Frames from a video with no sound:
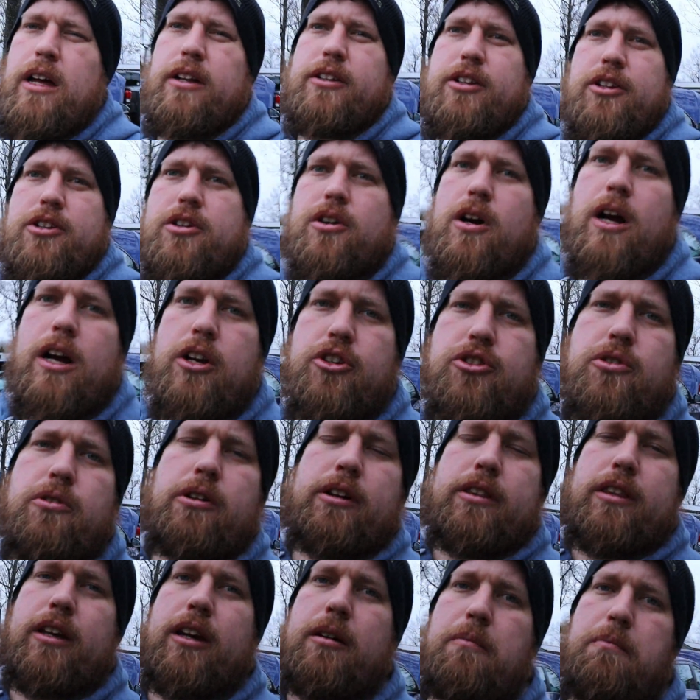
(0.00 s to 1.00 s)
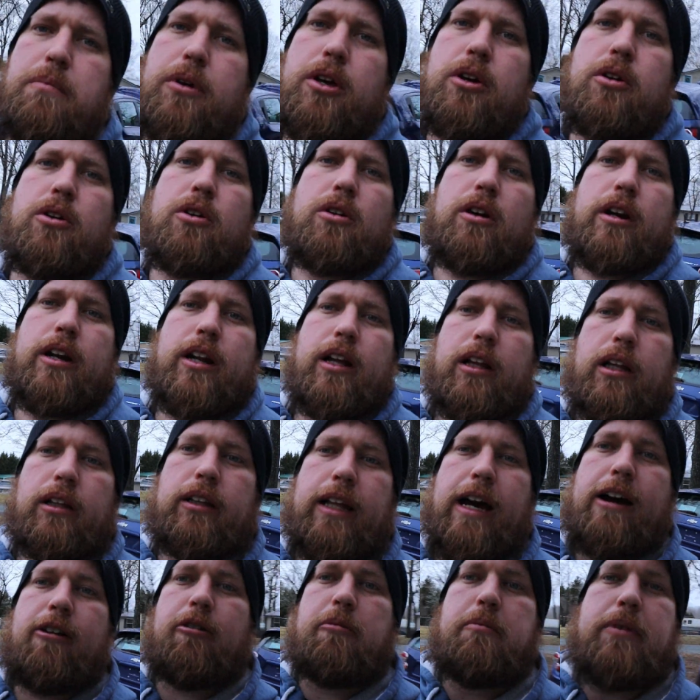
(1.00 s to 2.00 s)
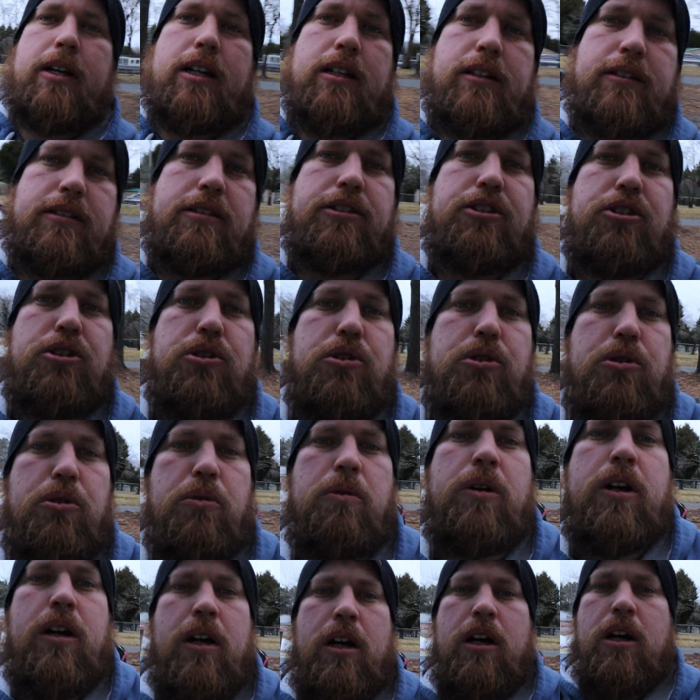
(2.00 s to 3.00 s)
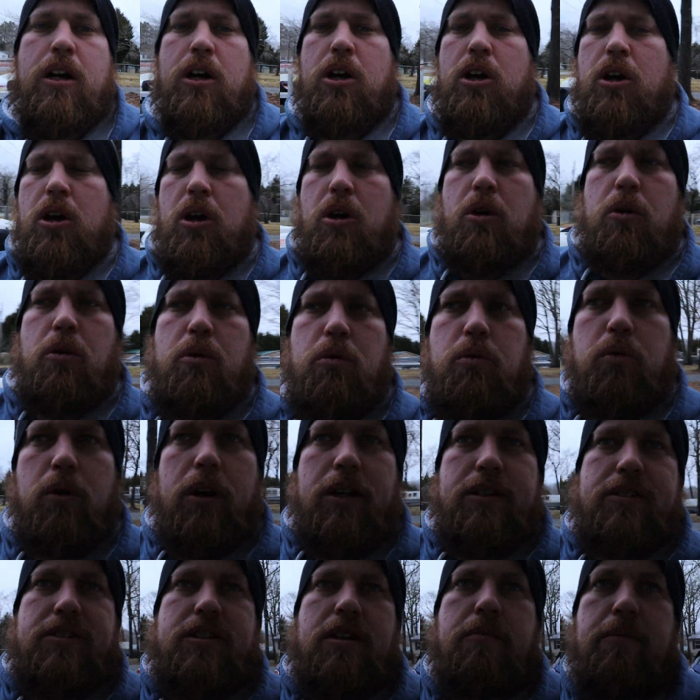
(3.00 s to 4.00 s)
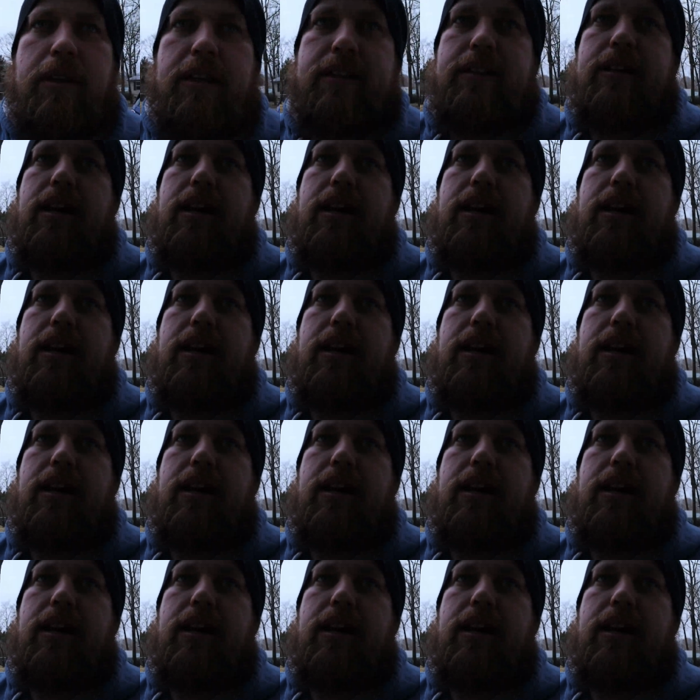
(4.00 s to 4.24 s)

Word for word: to try and trick the computer into allowing me to run some of